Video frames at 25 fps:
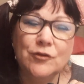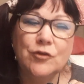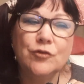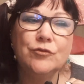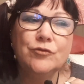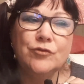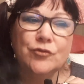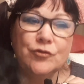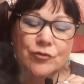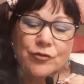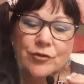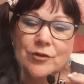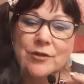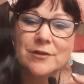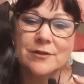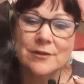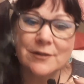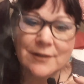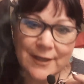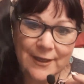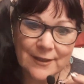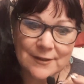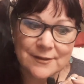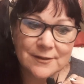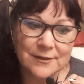you do this
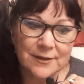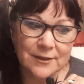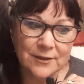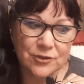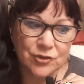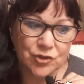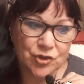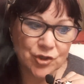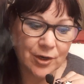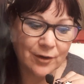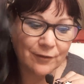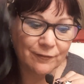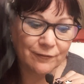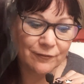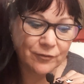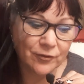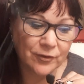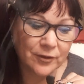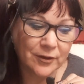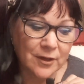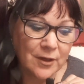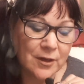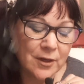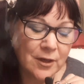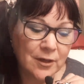last ditch
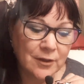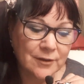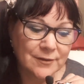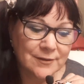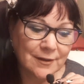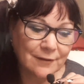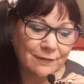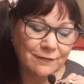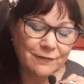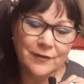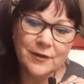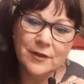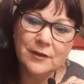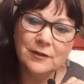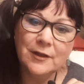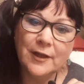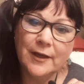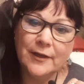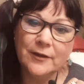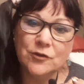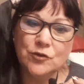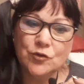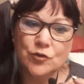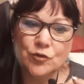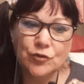effort, because I feel
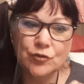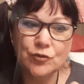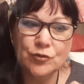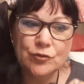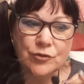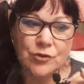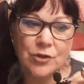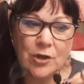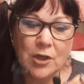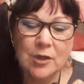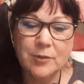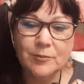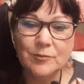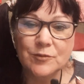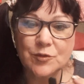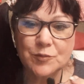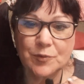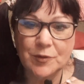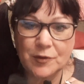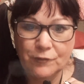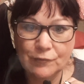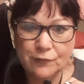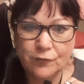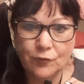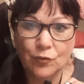like 2 times
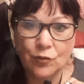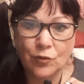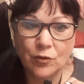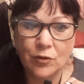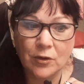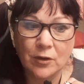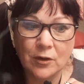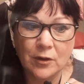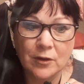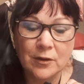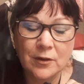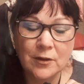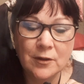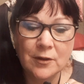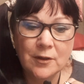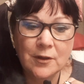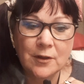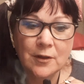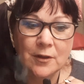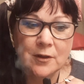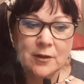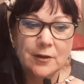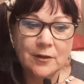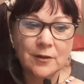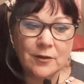before
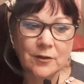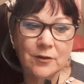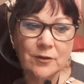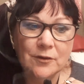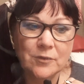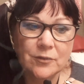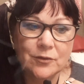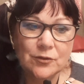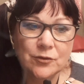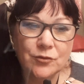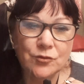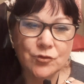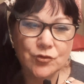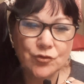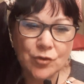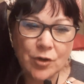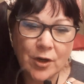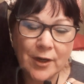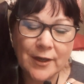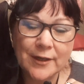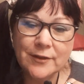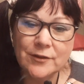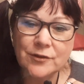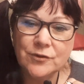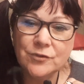you
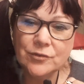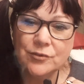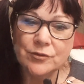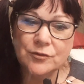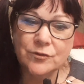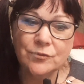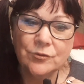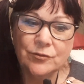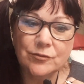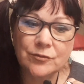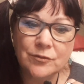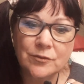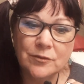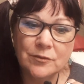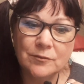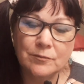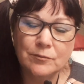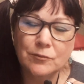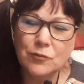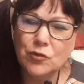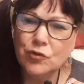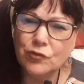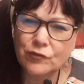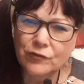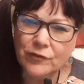tried to
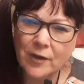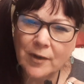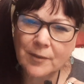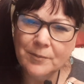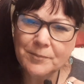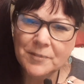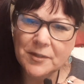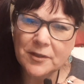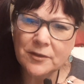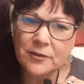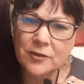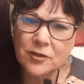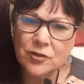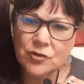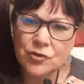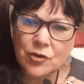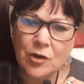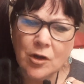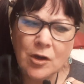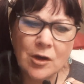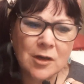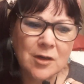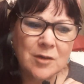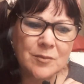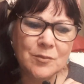move up in the
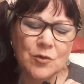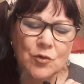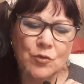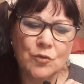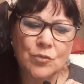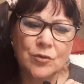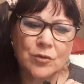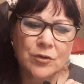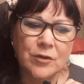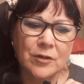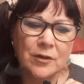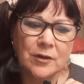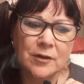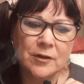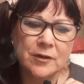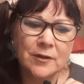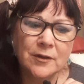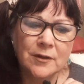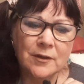job or